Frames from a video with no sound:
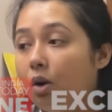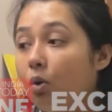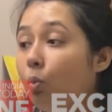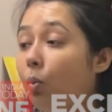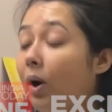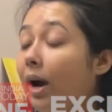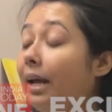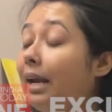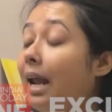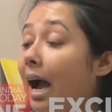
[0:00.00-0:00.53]

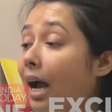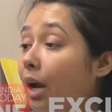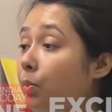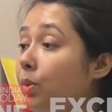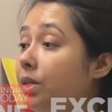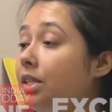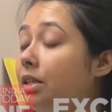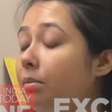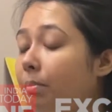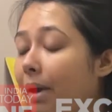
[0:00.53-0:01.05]
while i
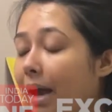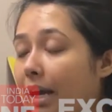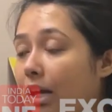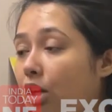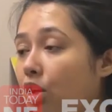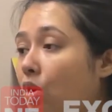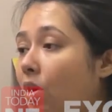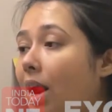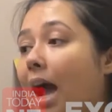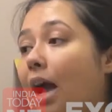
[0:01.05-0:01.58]
was in
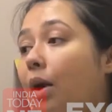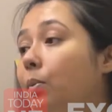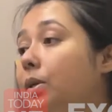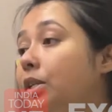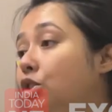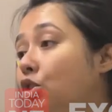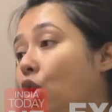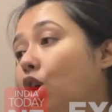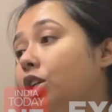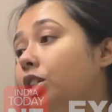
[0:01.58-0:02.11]
bangalore i
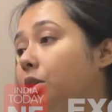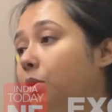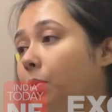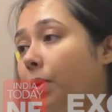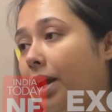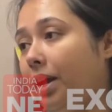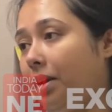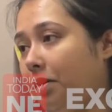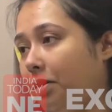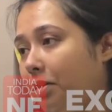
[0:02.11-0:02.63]
was not
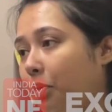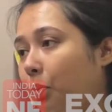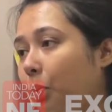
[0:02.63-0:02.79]
aware